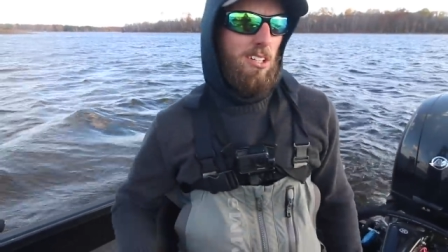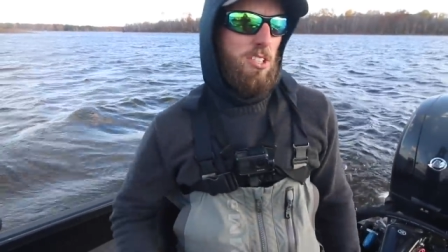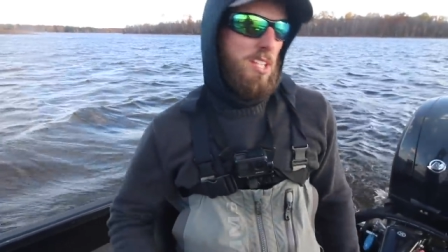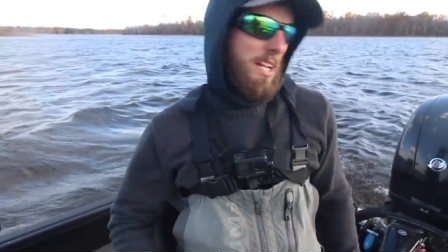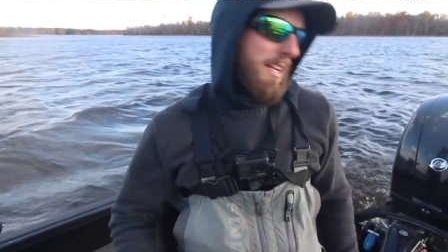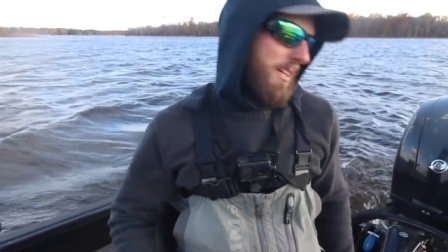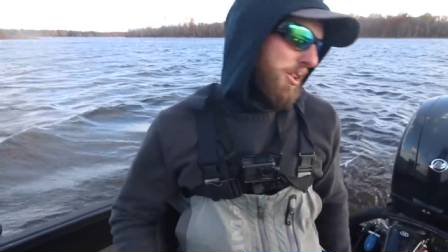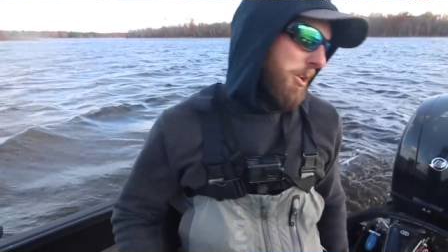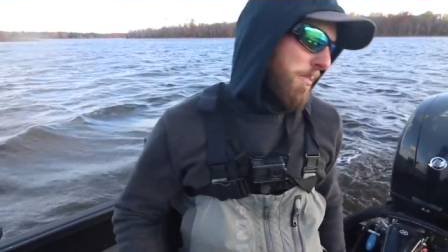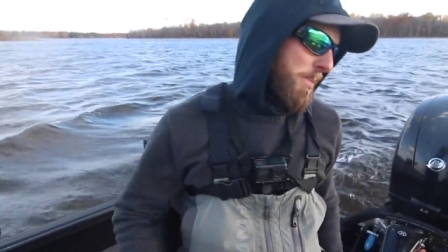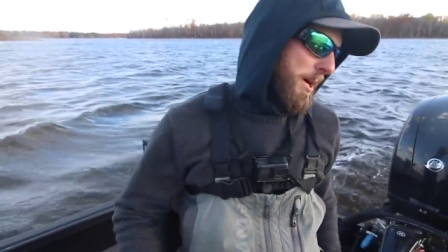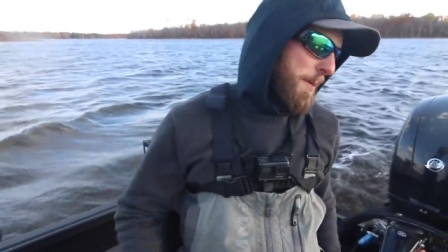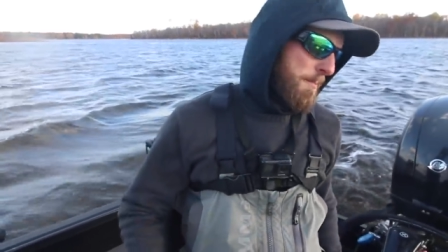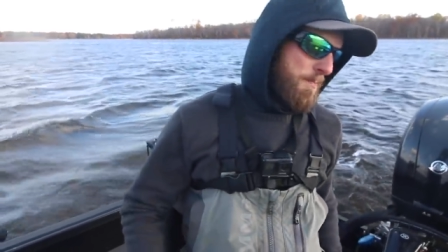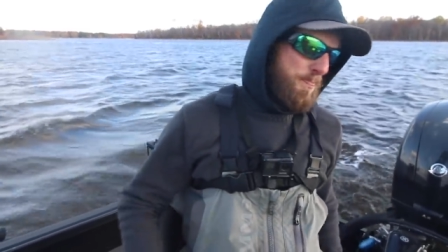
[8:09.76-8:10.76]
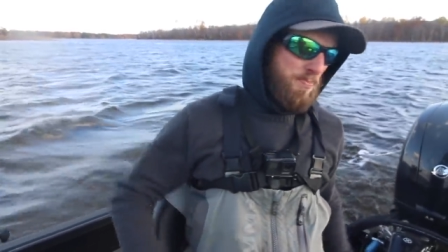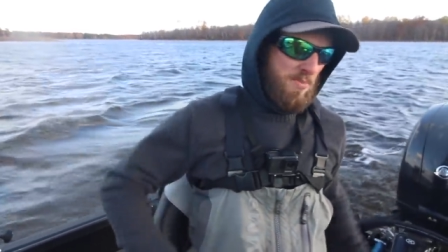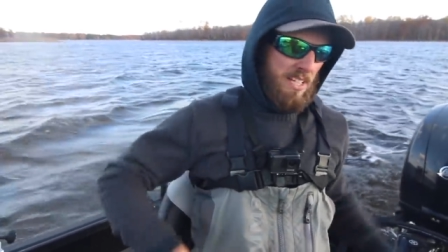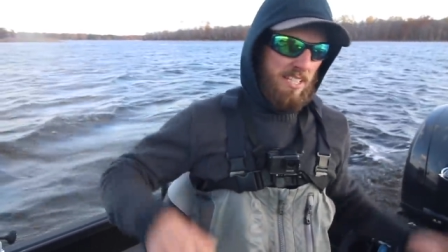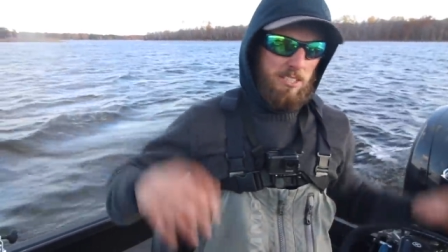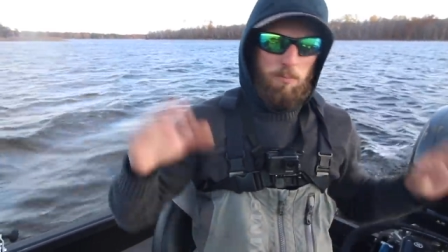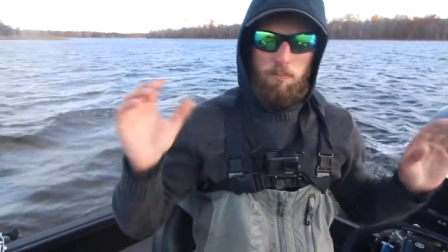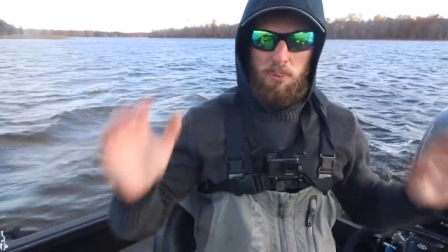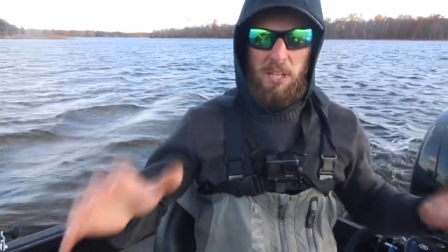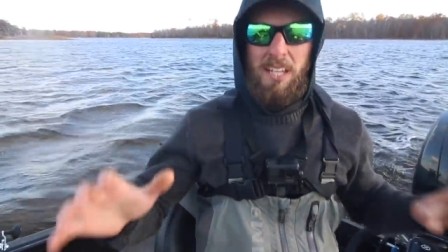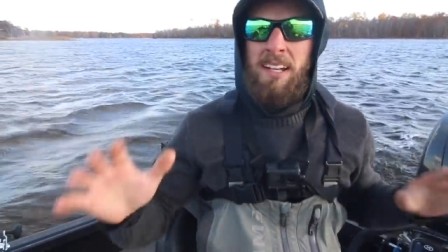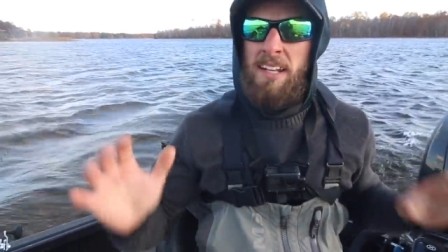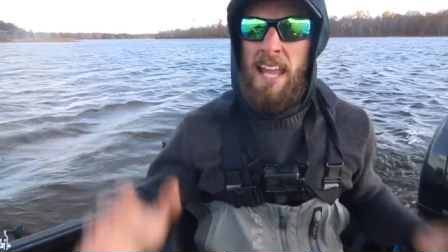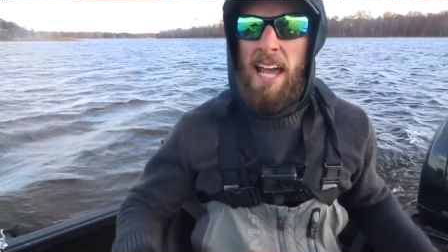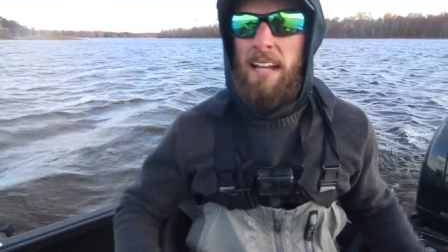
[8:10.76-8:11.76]
touched on it a little bit. It's
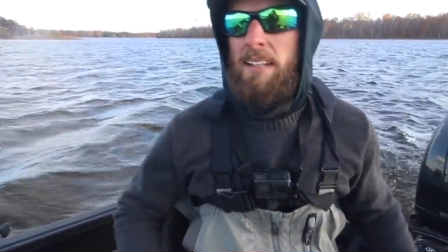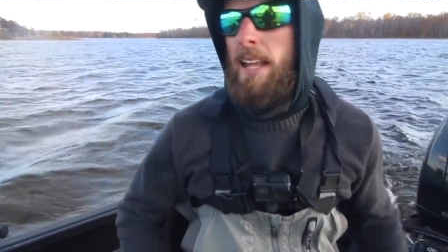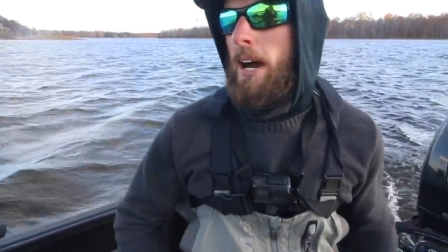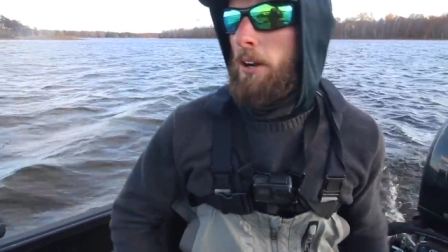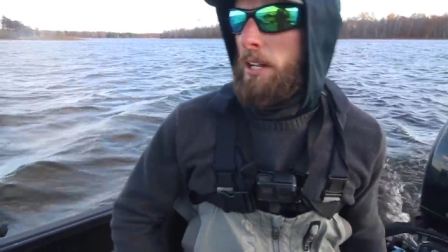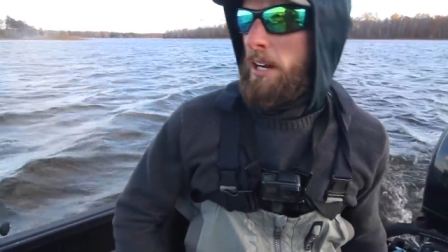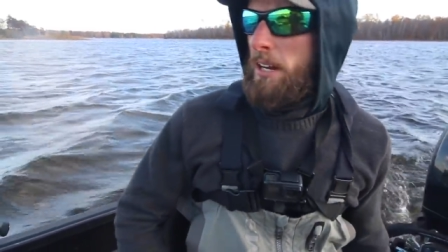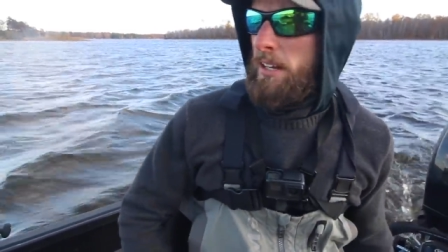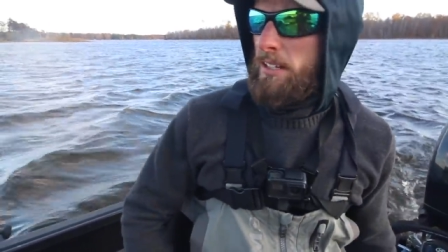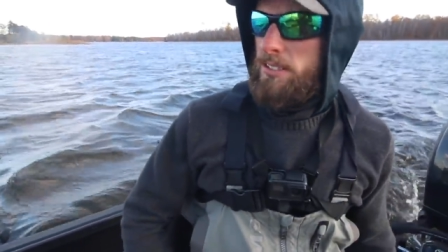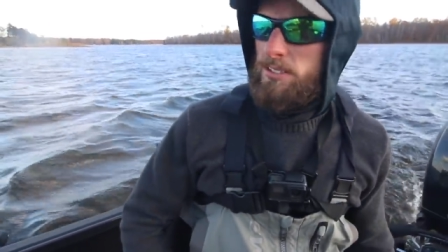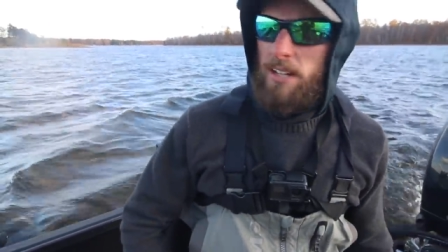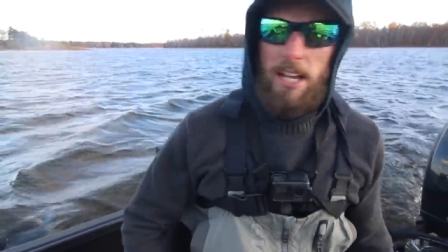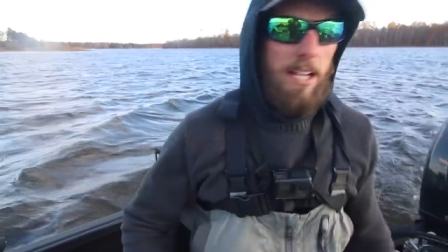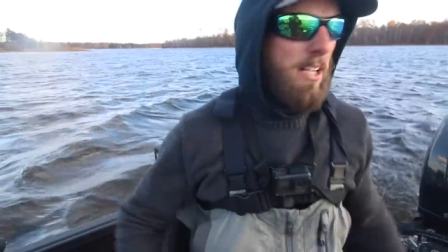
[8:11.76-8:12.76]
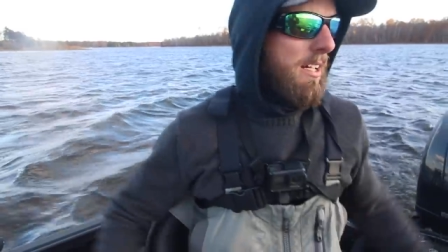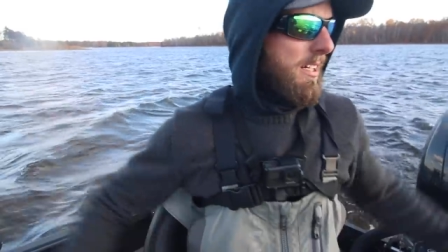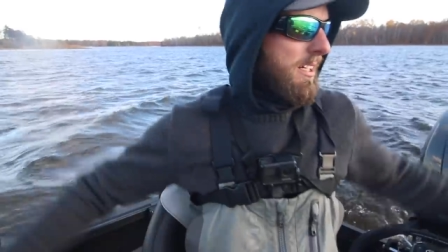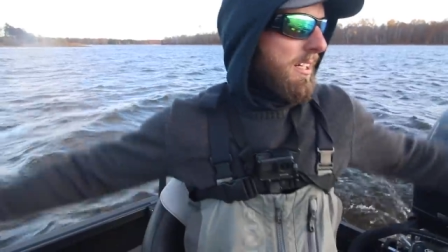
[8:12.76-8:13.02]
big neck down areas, right?